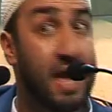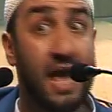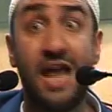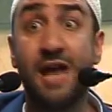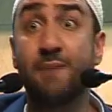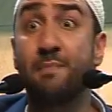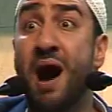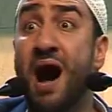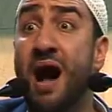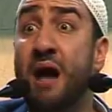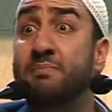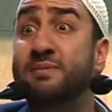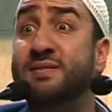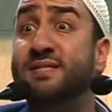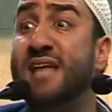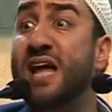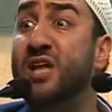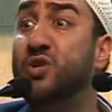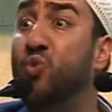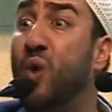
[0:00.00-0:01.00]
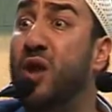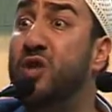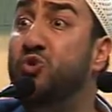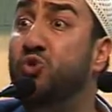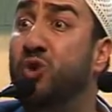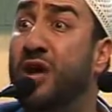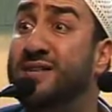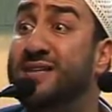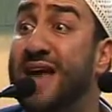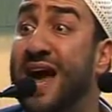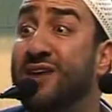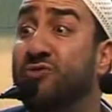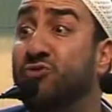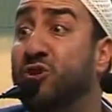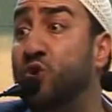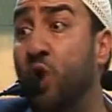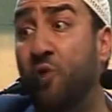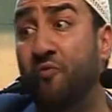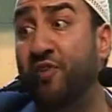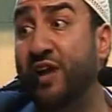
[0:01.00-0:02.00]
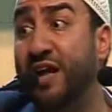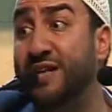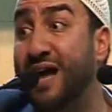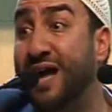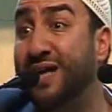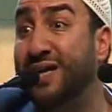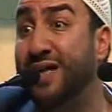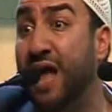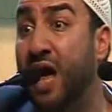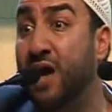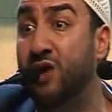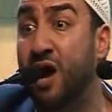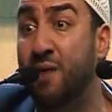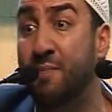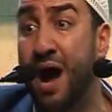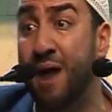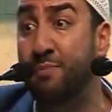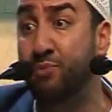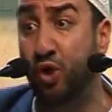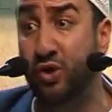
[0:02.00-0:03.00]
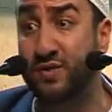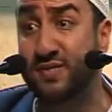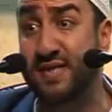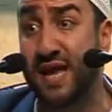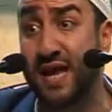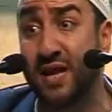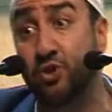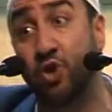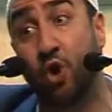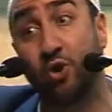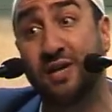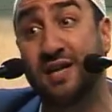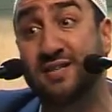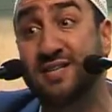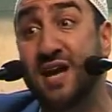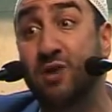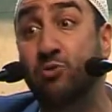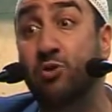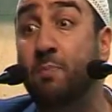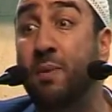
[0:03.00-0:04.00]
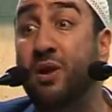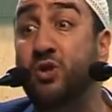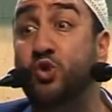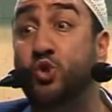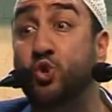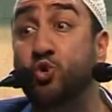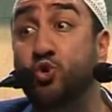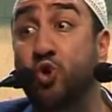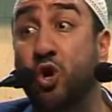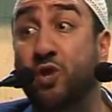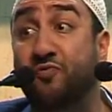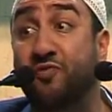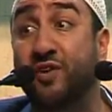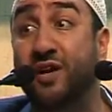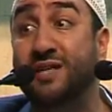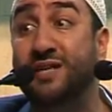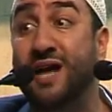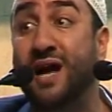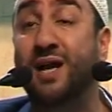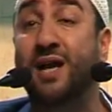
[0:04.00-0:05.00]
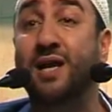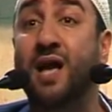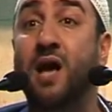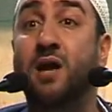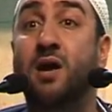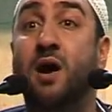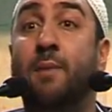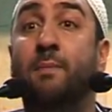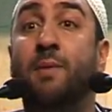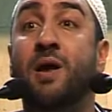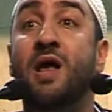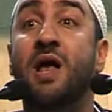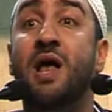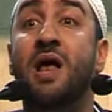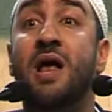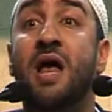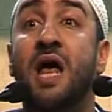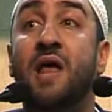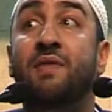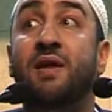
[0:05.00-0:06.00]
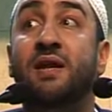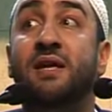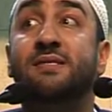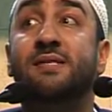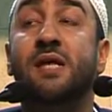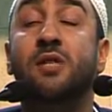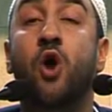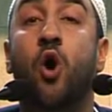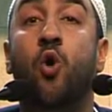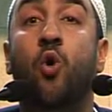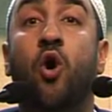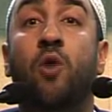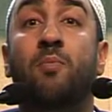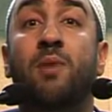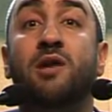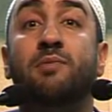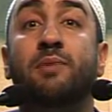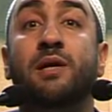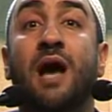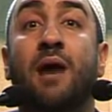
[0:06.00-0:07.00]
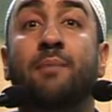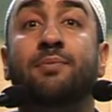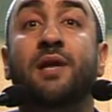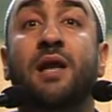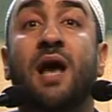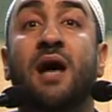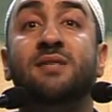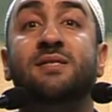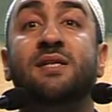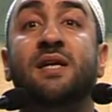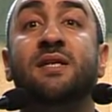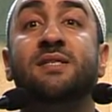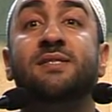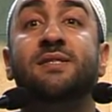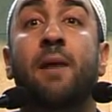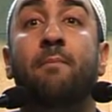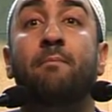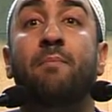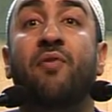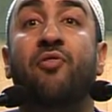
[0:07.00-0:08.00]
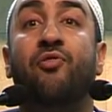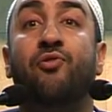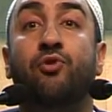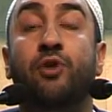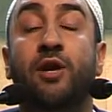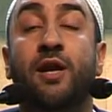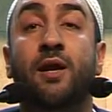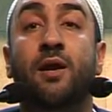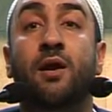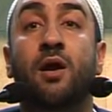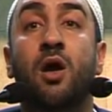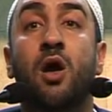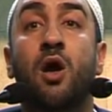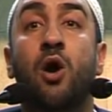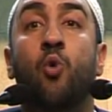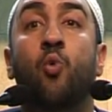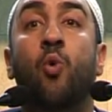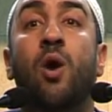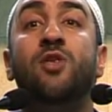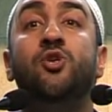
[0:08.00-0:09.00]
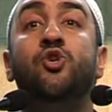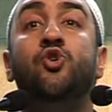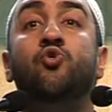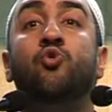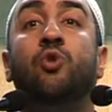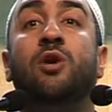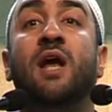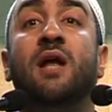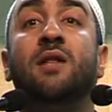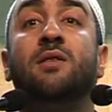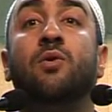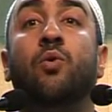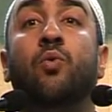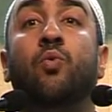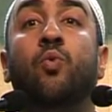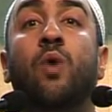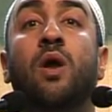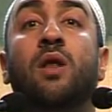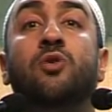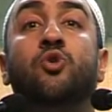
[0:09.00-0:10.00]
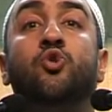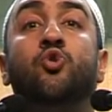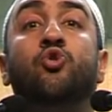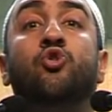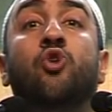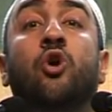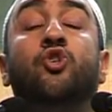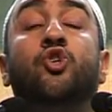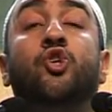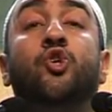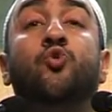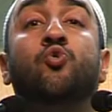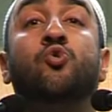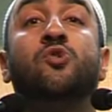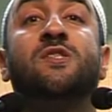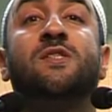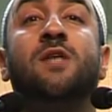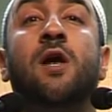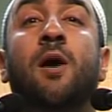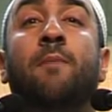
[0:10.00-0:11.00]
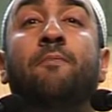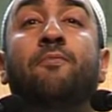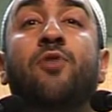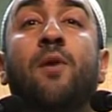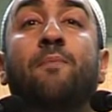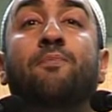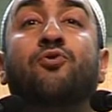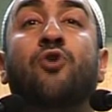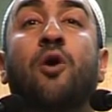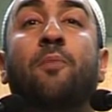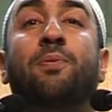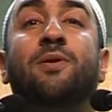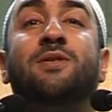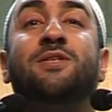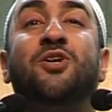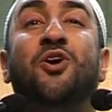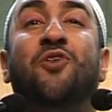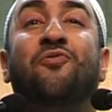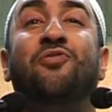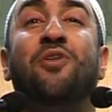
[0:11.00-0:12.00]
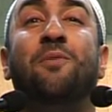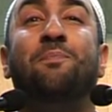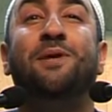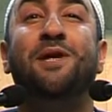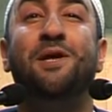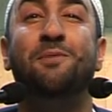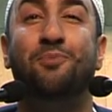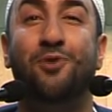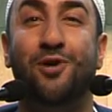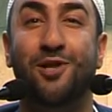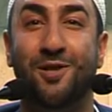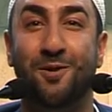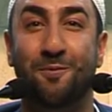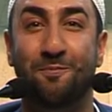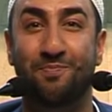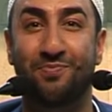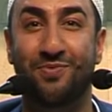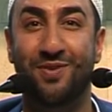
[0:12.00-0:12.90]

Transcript: Imam said when you get angry, don't forget halal haram. I'm not saying don't get angry, but do not forget halal haram. Then he said, oh Umar bin Abdul Aziz, number three, do not usurp the property of the people.